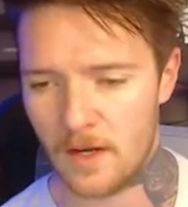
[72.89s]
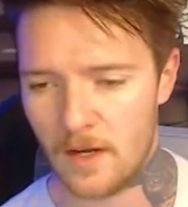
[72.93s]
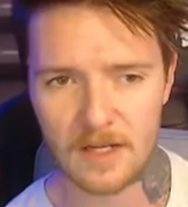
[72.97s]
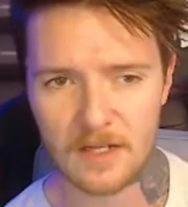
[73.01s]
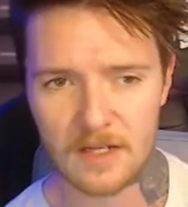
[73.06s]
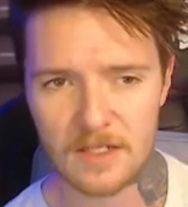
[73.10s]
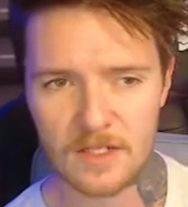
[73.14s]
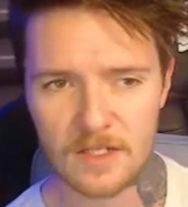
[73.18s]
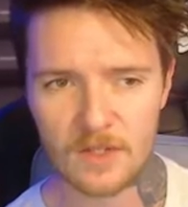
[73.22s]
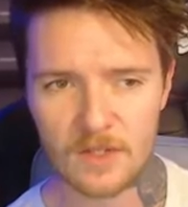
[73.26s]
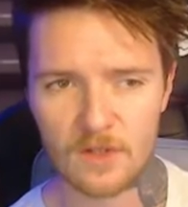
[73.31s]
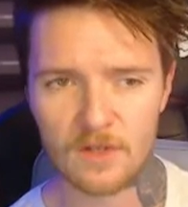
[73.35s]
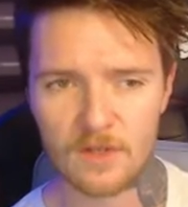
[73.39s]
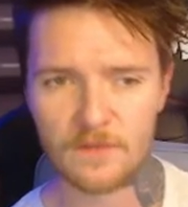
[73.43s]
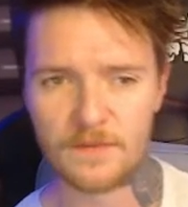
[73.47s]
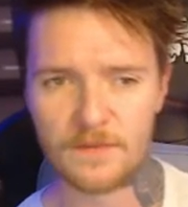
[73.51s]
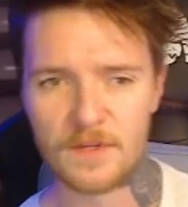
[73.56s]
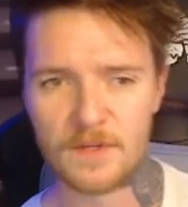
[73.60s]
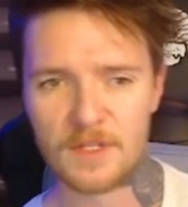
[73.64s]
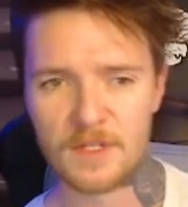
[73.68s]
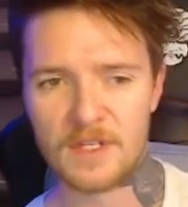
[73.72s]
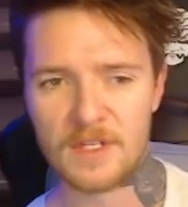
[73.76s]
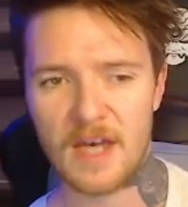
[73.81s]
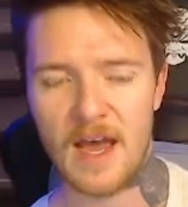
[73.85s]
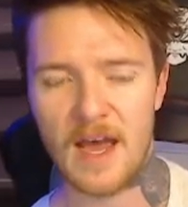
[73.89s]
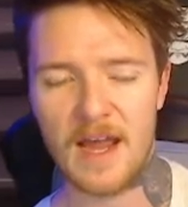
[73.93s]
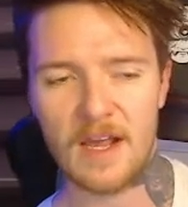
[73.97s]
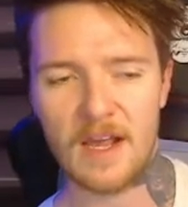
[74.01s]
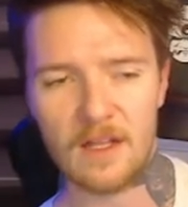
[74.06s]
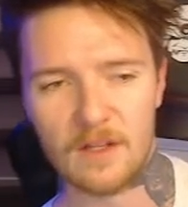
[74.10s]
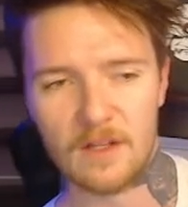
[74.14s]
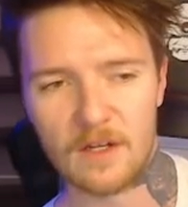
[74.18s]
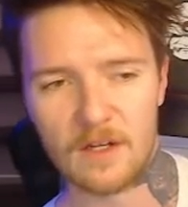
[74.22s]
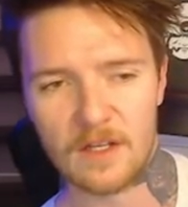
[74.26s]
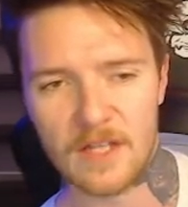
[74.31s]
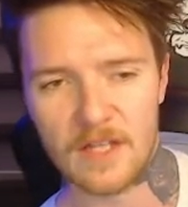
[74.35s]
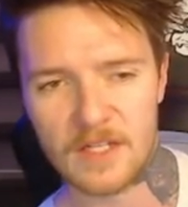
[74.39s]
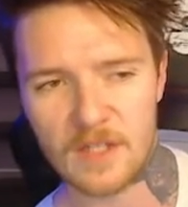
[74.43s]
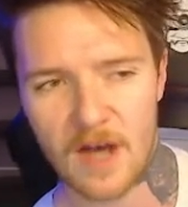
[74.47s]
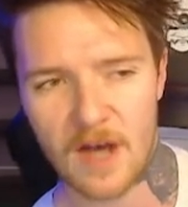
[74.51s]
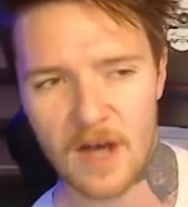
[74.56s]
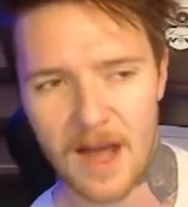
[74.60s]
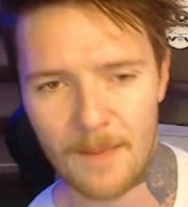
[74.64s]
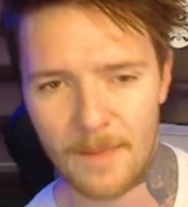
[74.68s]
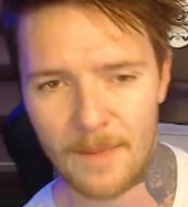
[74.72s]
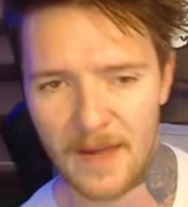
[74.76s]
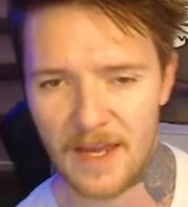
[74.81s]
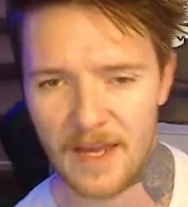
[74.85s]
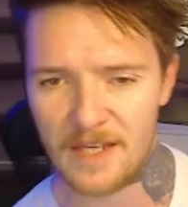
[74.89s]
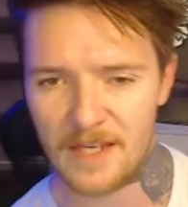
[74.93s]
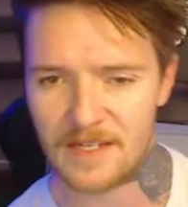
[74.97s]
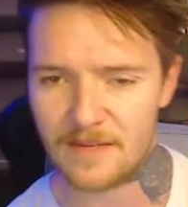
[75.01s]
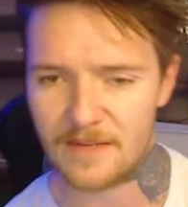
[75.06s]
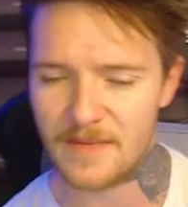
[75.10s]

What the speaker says: It does sort of just take a lot of these IPs.